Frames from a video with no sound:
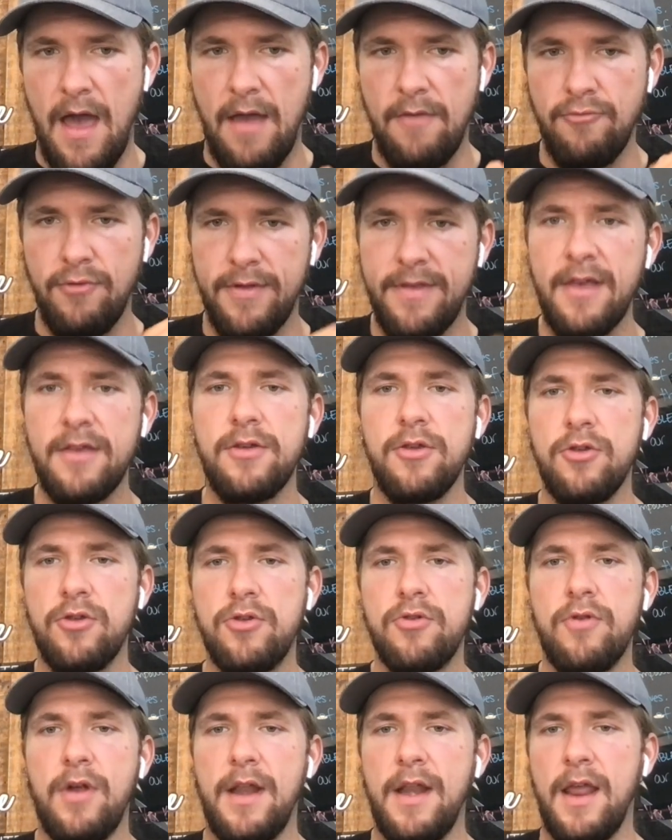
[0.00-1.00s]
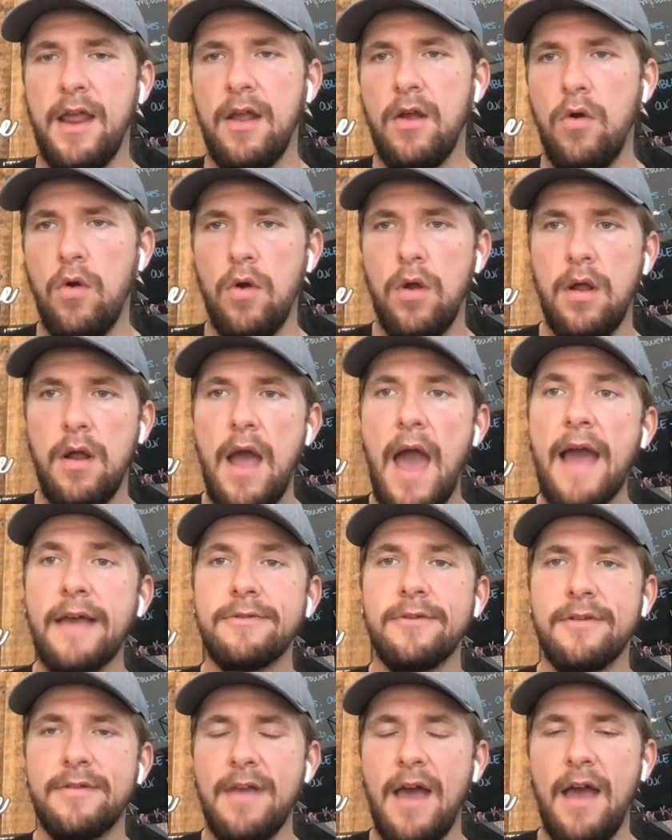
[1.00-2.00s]
resistance training or
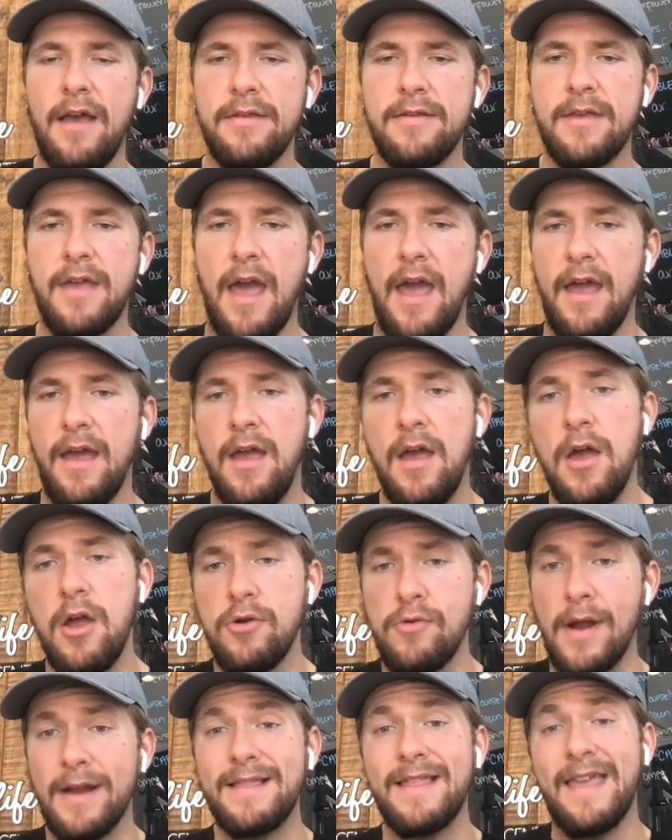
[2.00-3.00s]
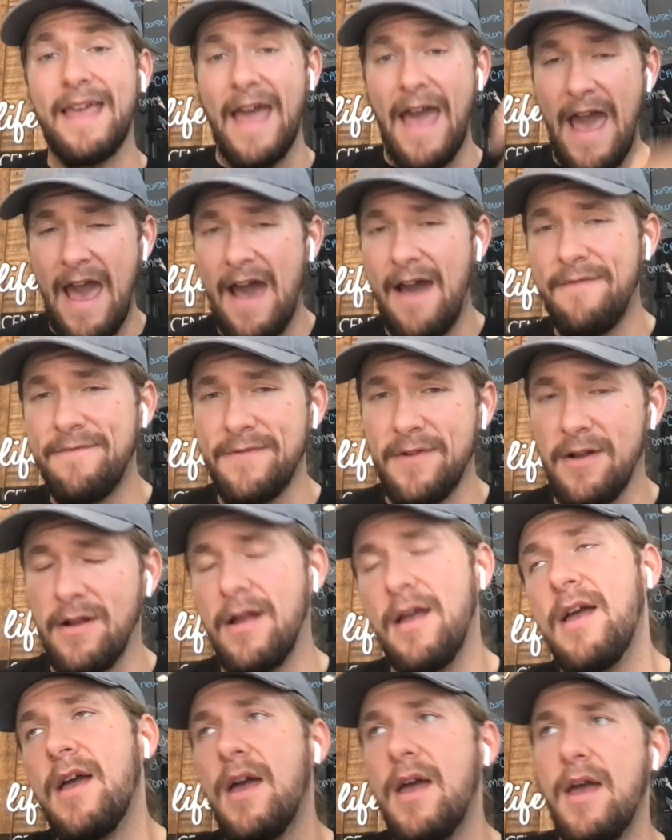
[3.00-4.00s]
exercise, okay? Directly after.
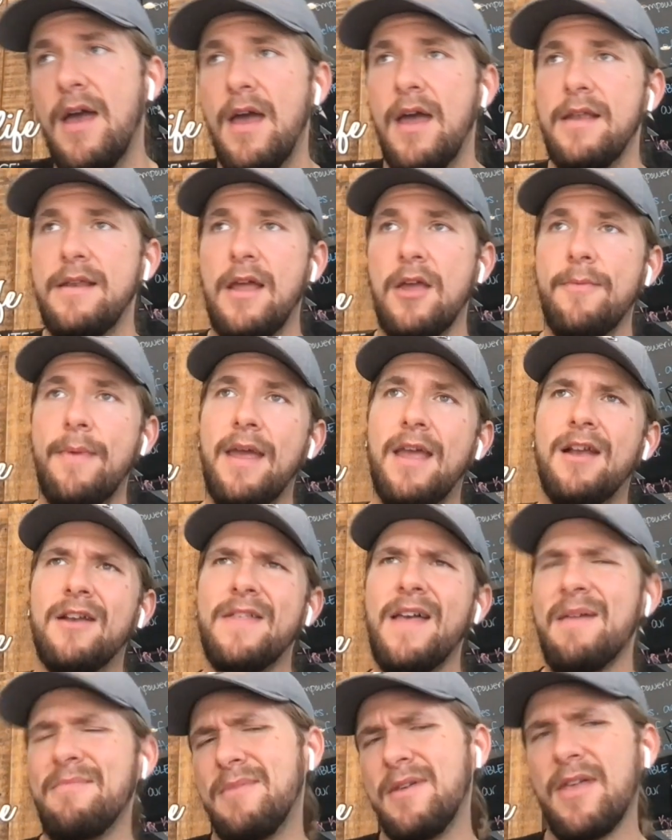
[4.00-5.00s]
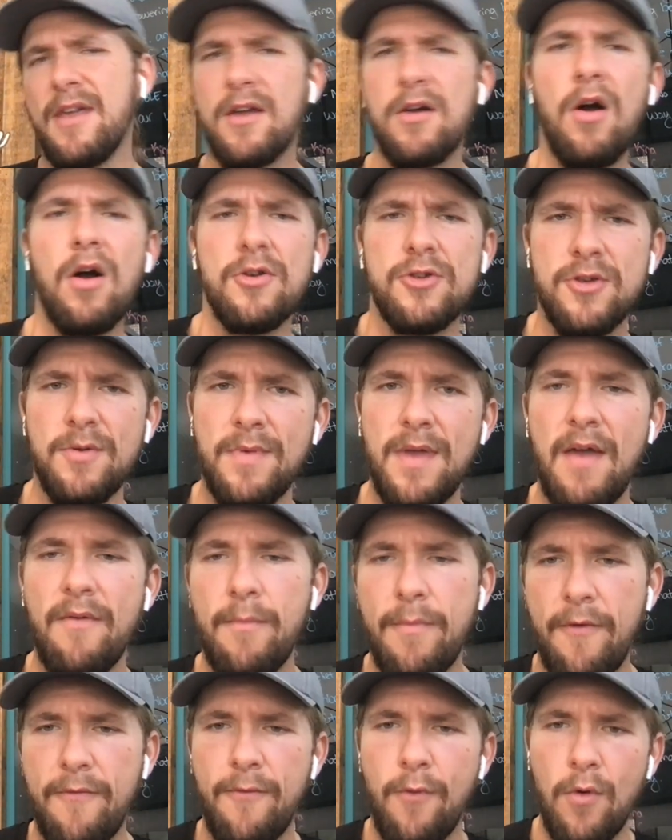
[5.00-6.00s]
Now you might hear that and be like, oh, shouldn't we have it
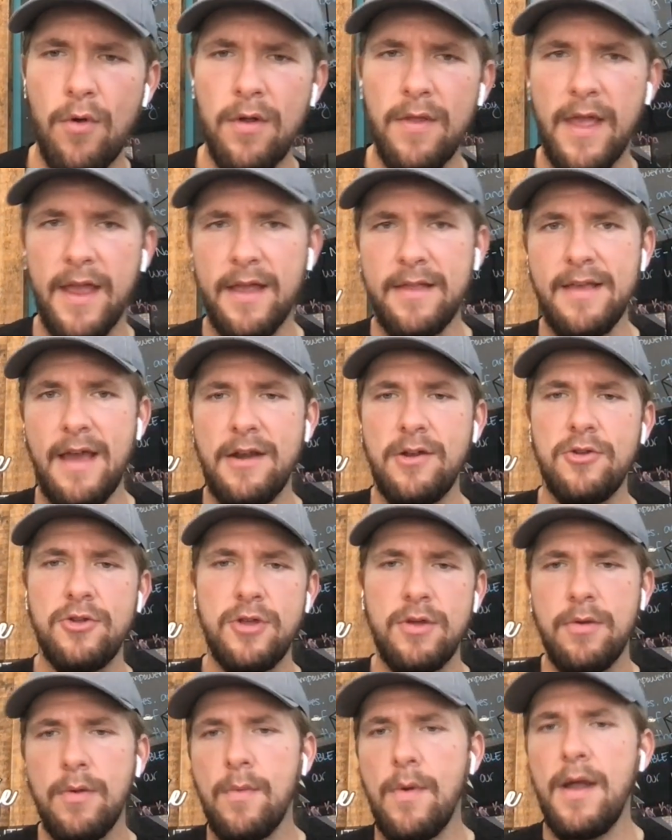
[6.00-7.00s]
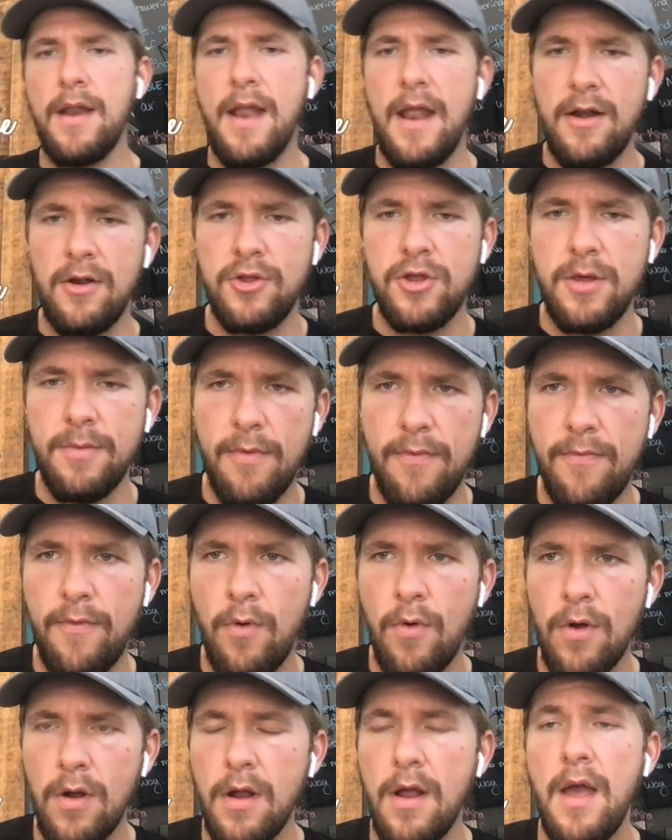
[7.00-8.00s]
before? Like, it's energy, we want energy
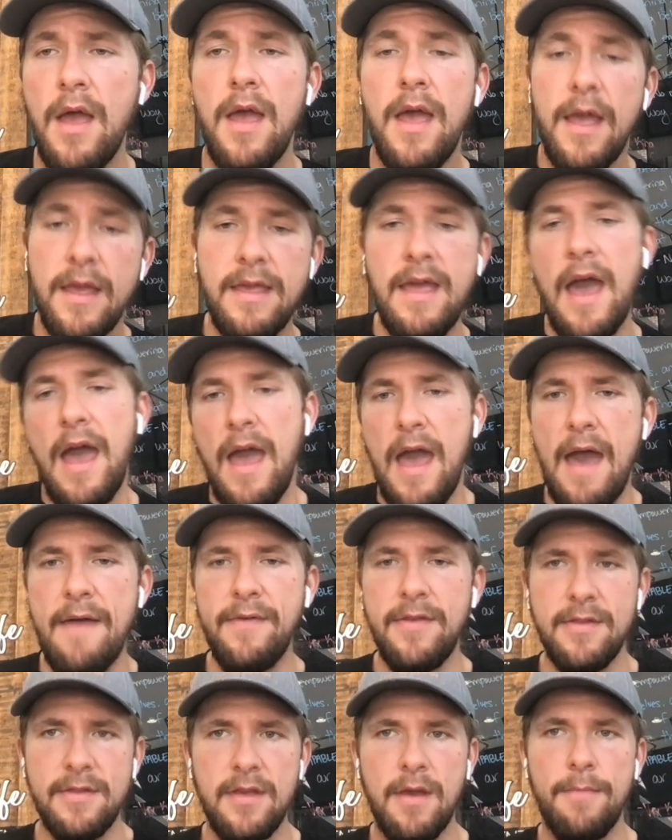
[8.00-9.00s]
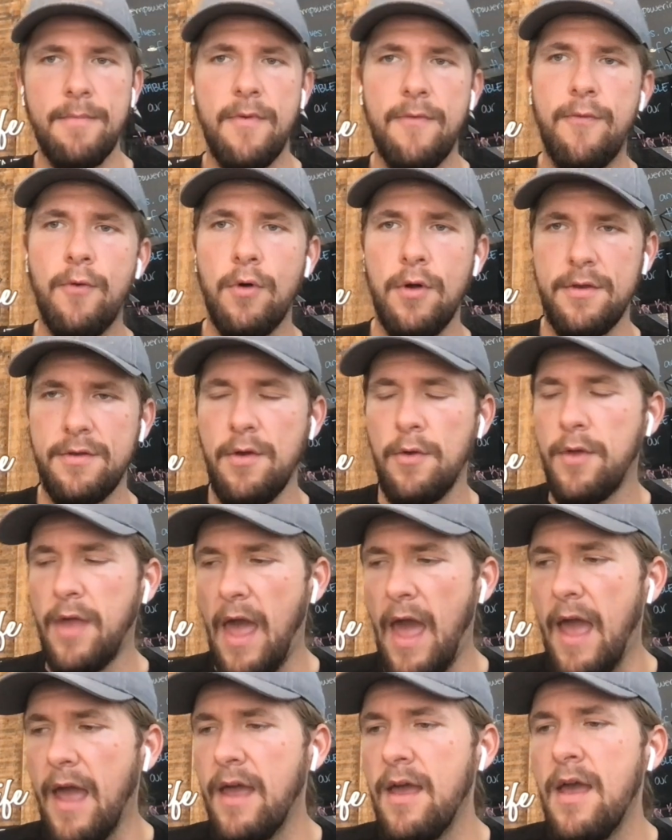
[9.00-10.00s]
before. Yeah, having some before is
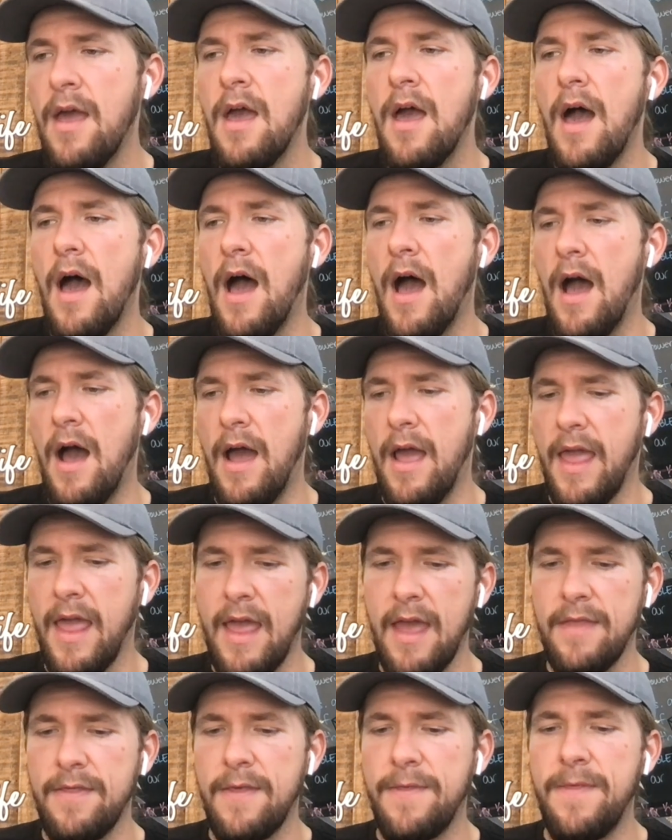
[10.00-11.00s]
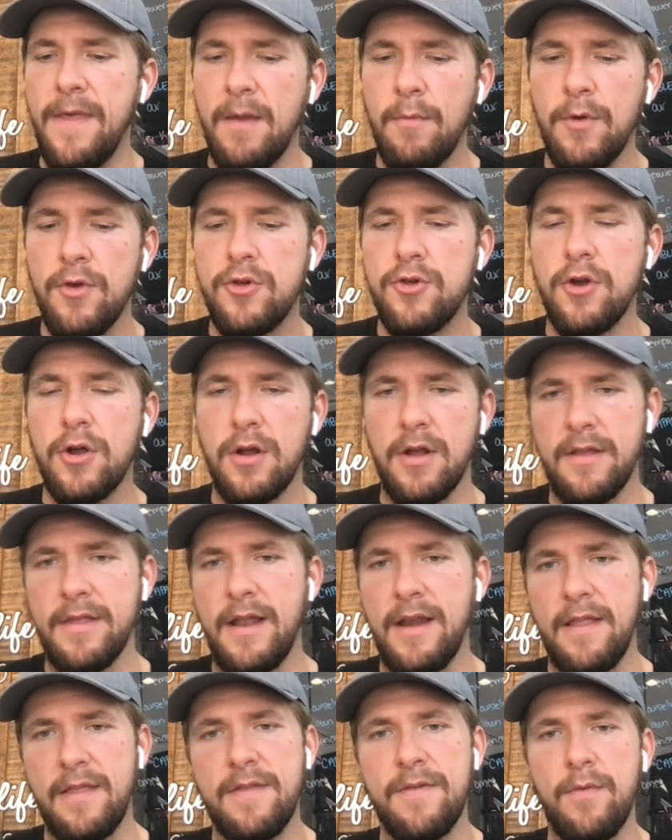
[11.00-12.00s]
okay. And the thing with sugar is
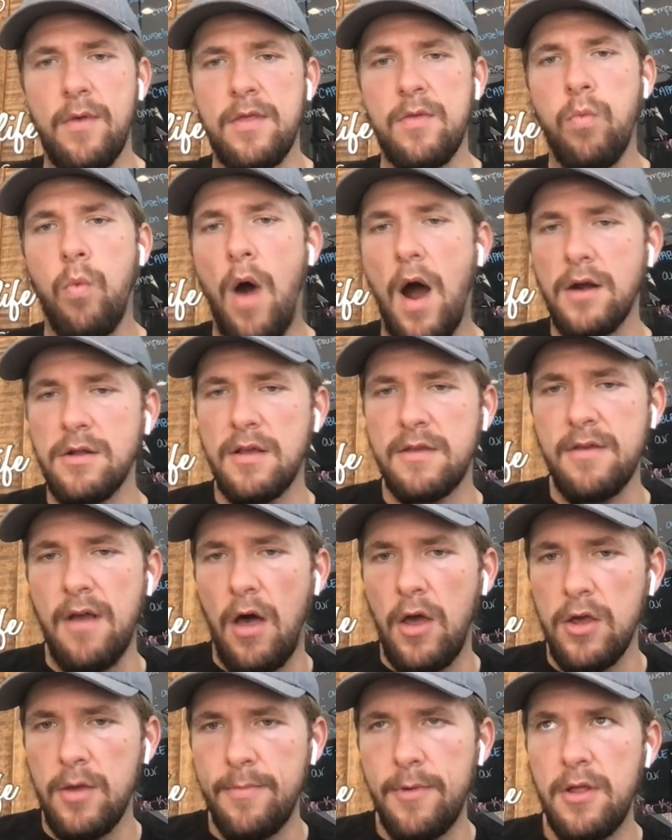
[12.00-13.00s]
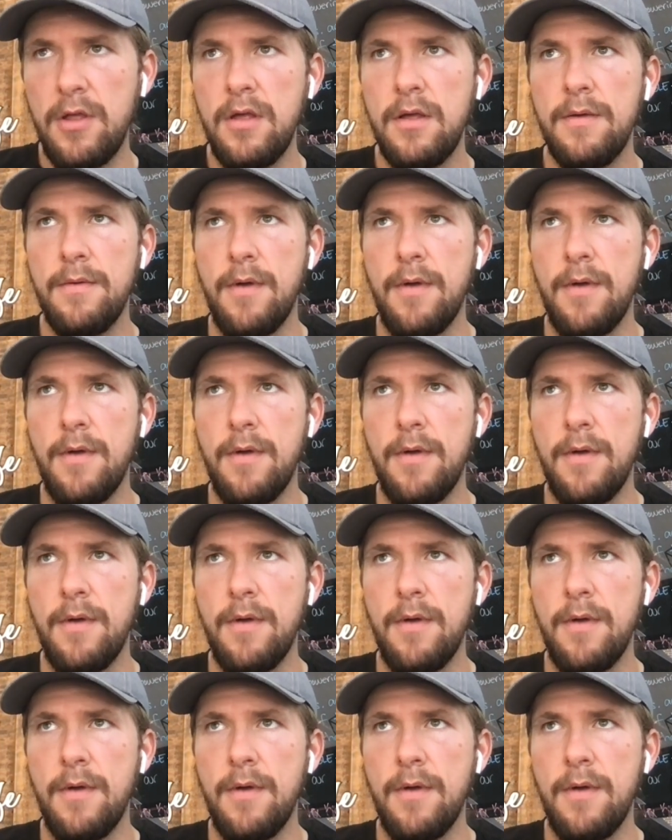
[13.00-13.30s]
that it's water soluble,